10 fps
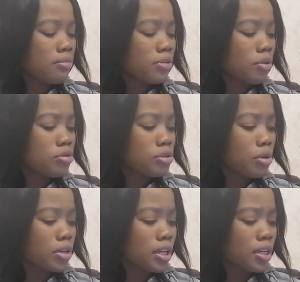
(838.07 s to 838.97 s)
those
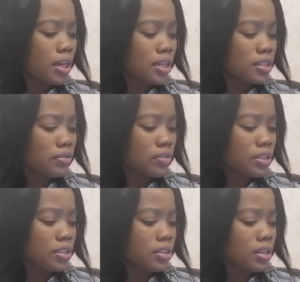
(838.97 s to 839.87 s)
talking
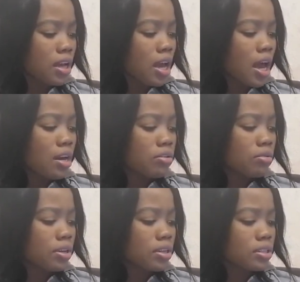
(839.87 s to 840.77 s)
negativity. I
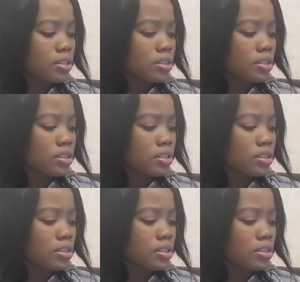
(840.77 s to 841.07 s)
request